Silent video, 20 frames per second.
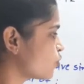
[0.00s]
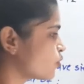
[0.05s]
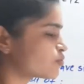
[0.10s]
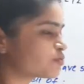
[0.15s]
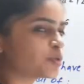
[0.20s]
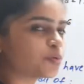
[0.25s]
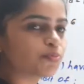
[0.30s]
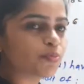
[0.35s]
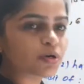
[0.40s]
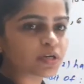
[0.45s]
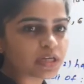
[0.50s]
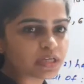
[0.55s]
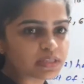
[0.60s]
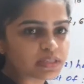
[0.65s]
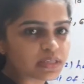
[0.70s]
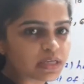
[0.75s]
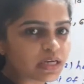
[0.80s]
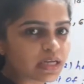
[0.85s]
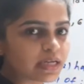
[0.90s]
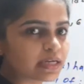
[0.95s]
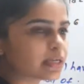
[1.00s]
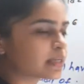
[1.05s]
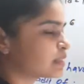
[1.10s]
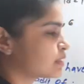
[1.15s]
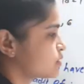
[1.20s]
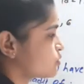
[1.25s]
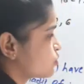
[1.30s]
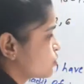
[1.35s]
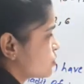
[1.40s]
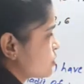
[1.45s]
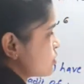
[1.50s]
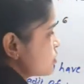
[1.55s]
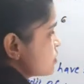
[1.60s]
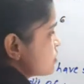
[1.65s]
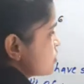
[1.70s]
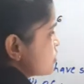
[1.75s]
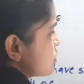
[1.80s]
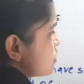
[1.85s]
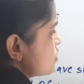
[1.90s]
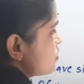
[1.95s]
of the potential energy. So this
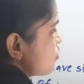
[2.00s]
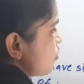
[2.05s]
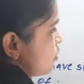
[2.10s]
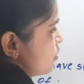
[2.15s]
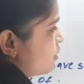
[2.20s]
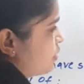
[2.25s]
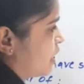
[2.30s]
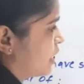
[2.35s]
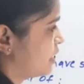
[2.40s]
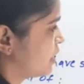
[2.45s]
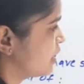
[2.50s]
is the not right.